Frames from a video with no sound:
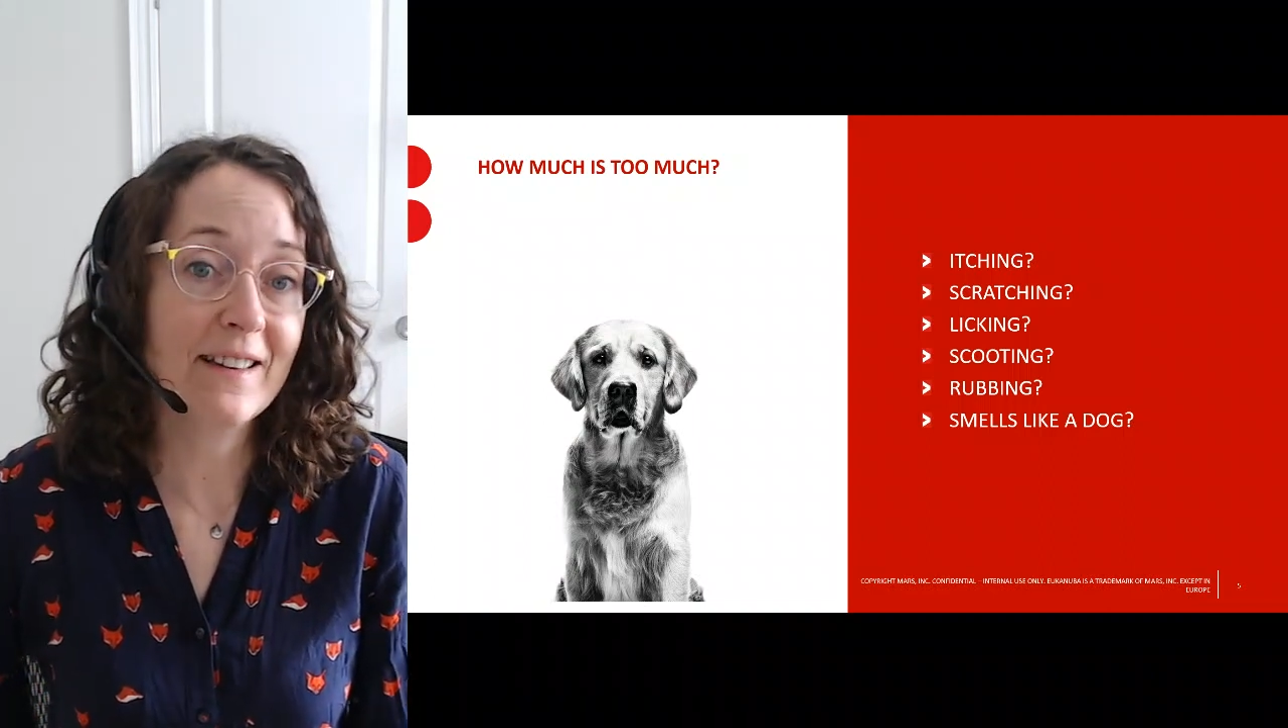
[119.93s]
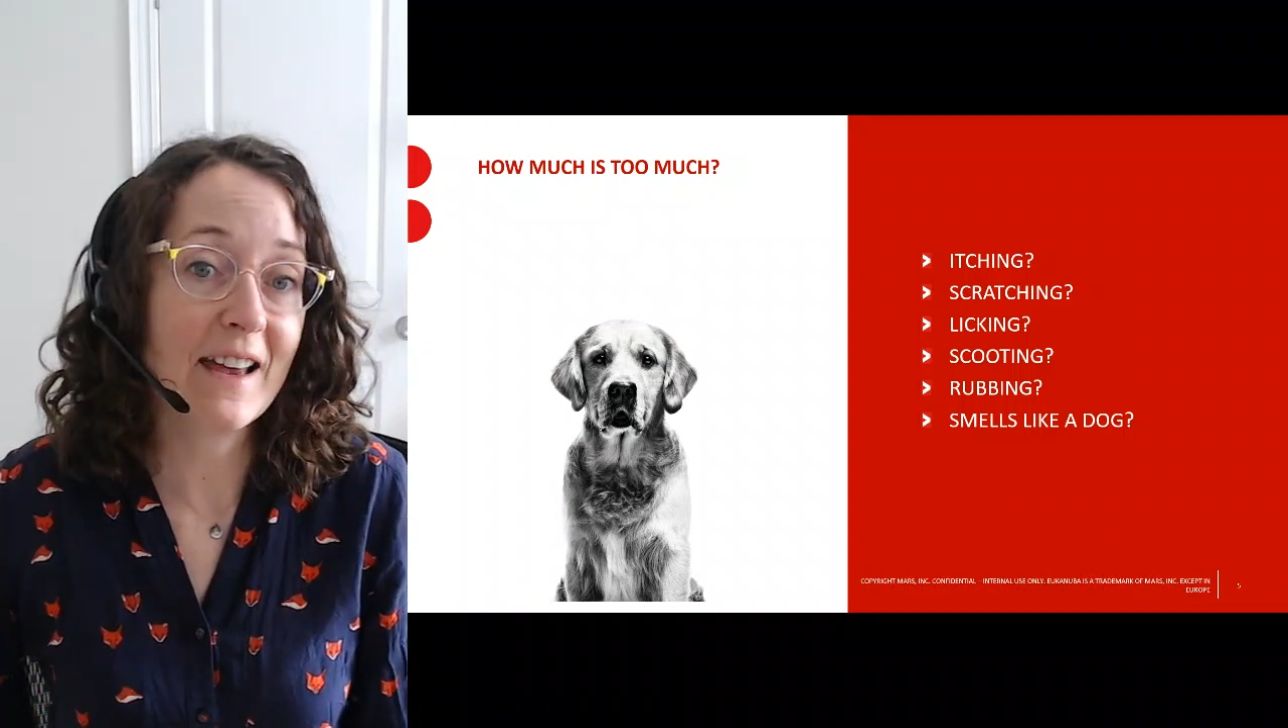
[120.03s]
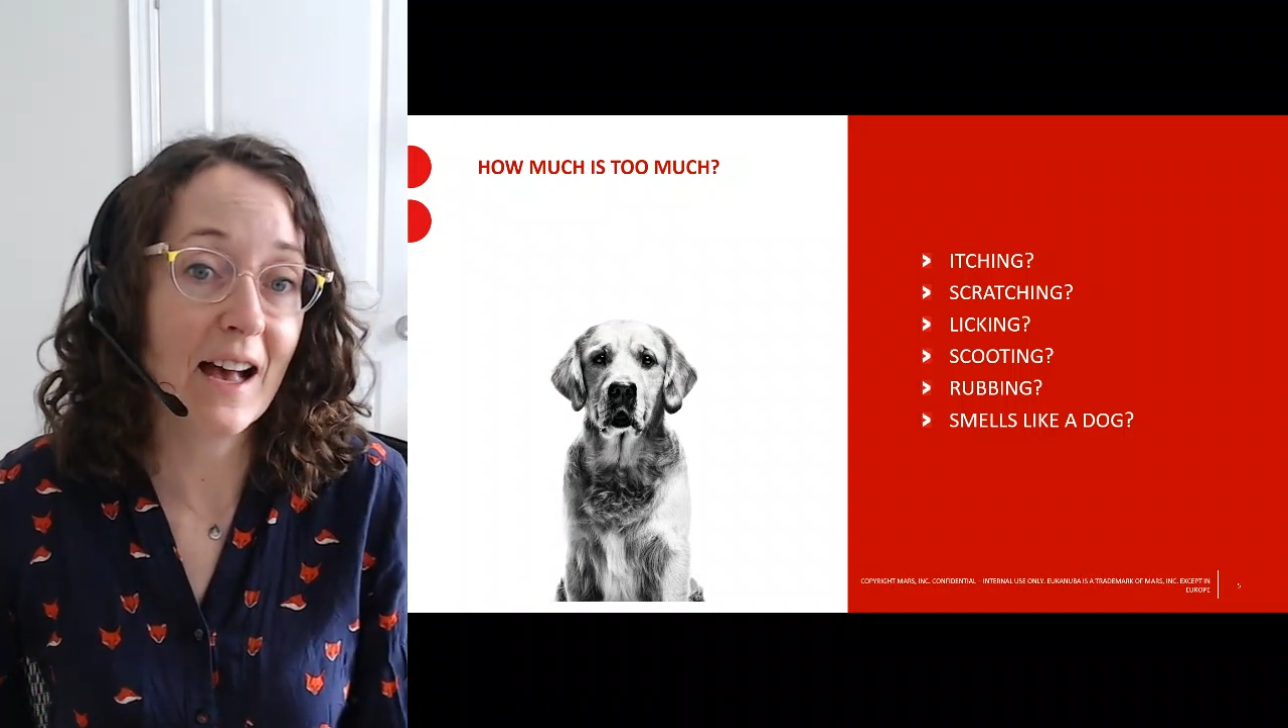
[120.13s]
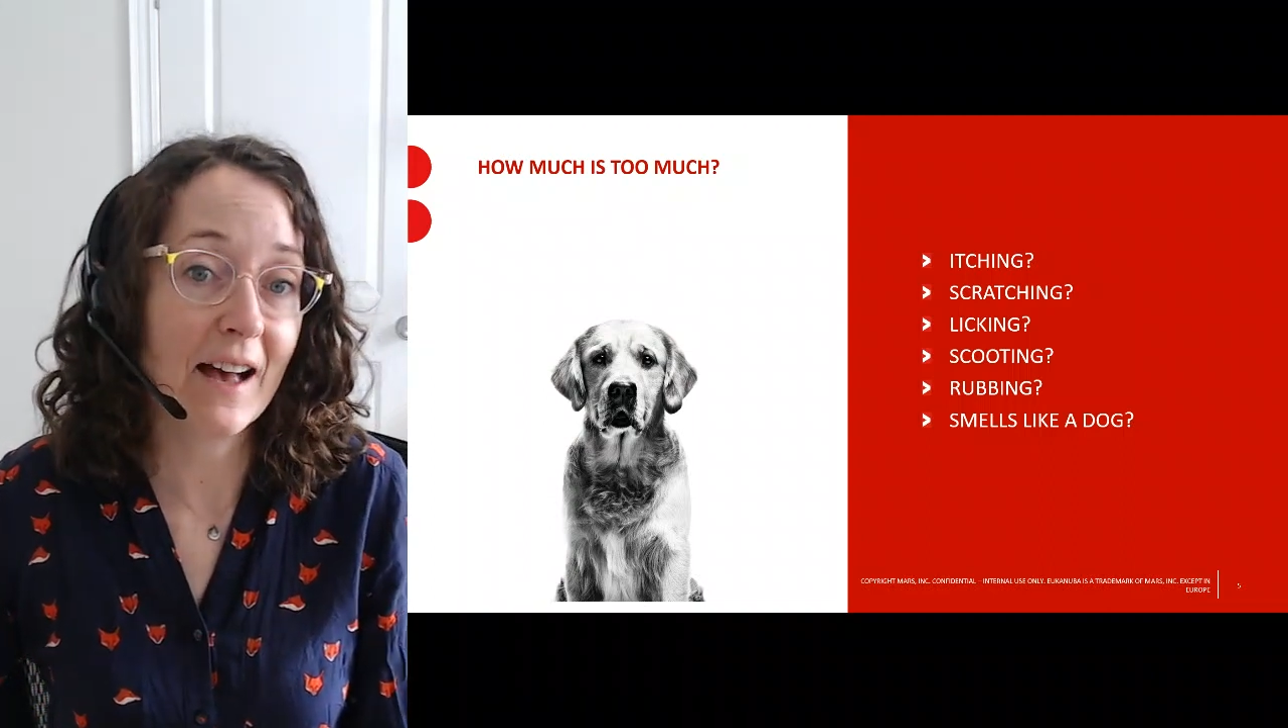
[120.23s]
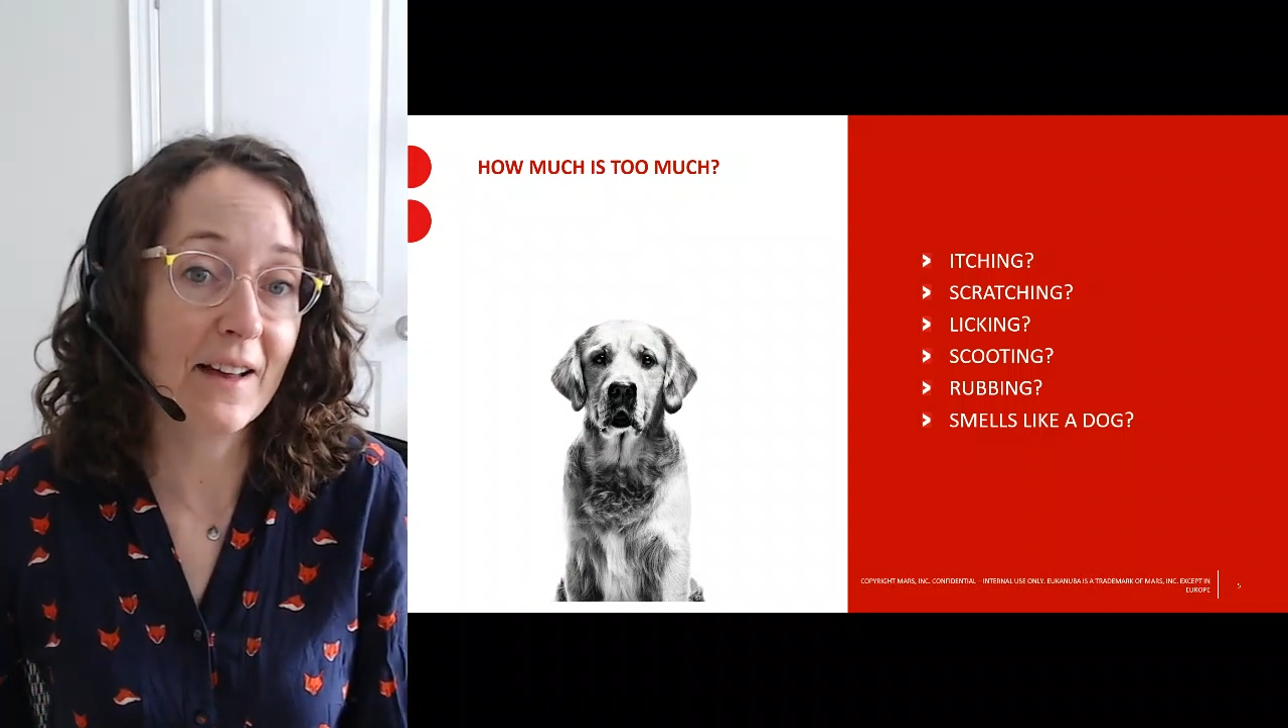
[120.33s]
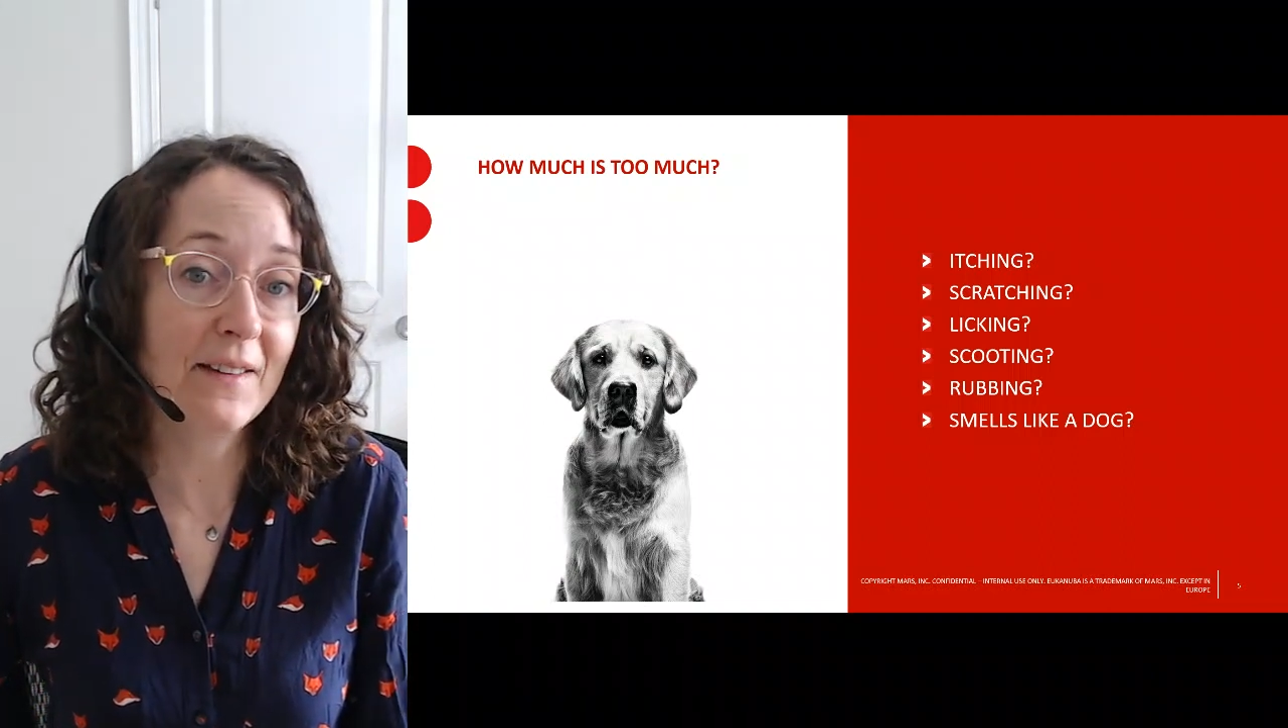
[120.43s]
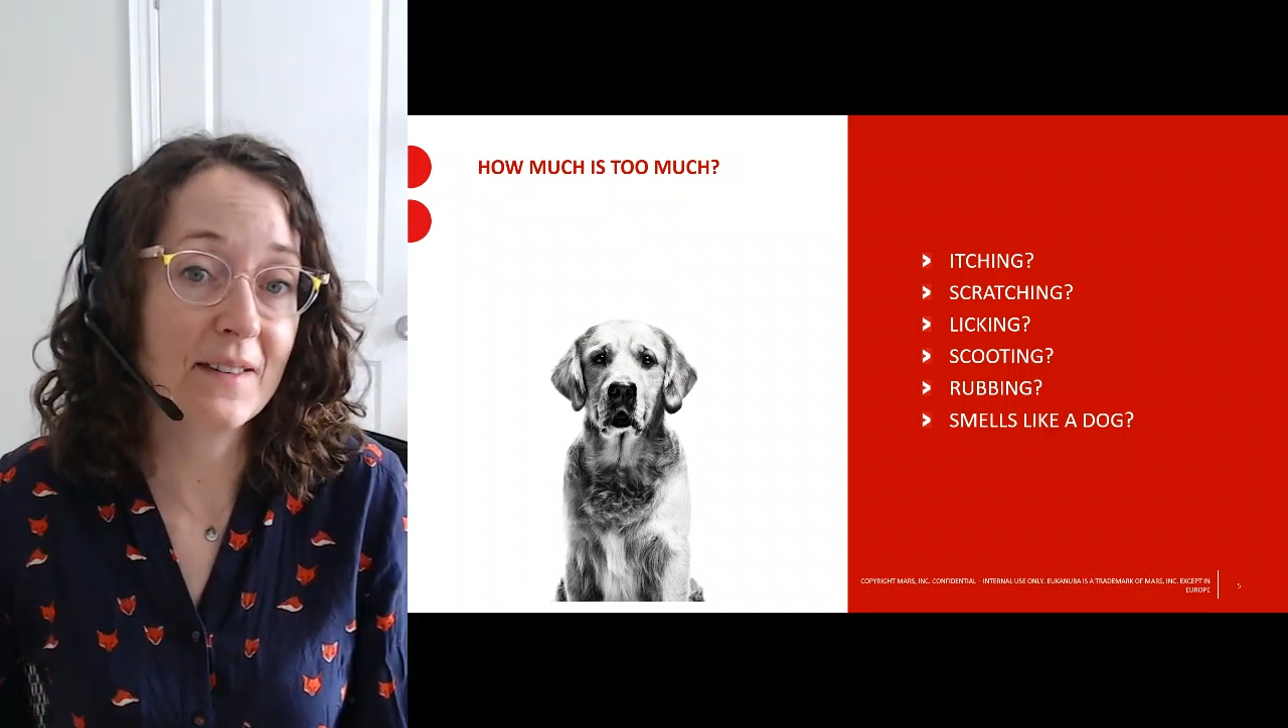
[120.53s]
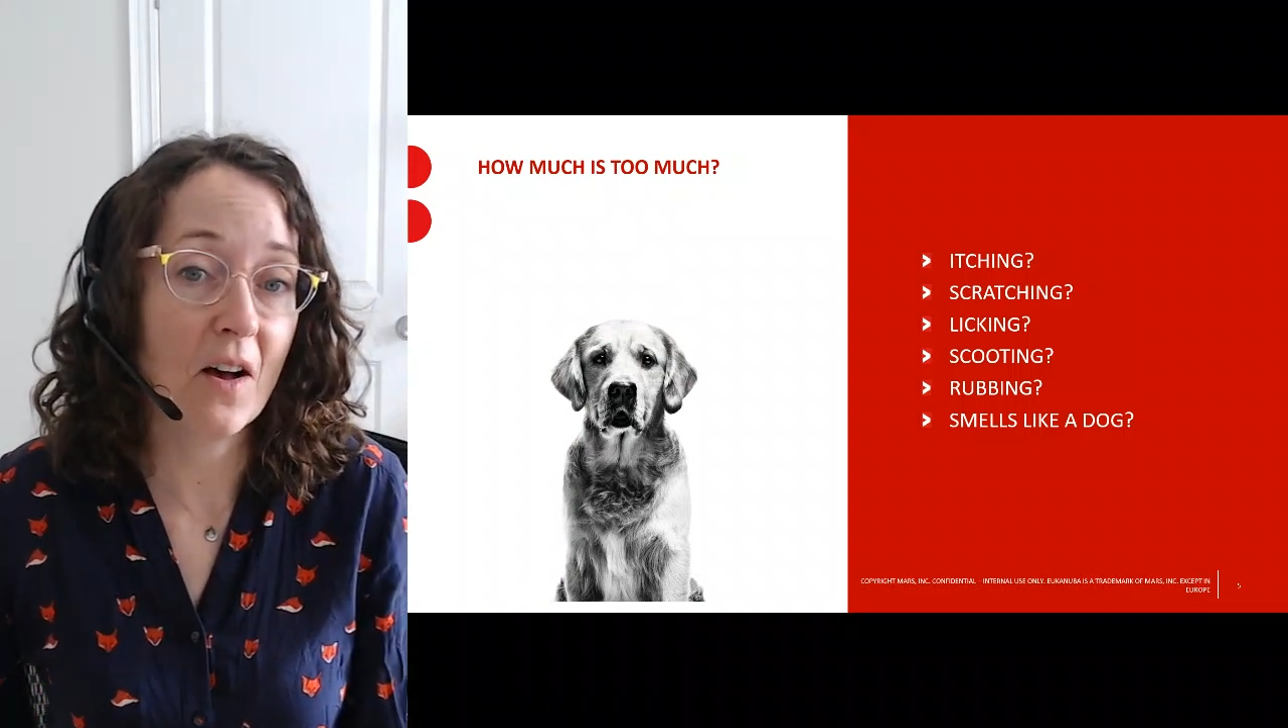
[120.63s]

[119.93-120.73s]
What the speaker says: like us,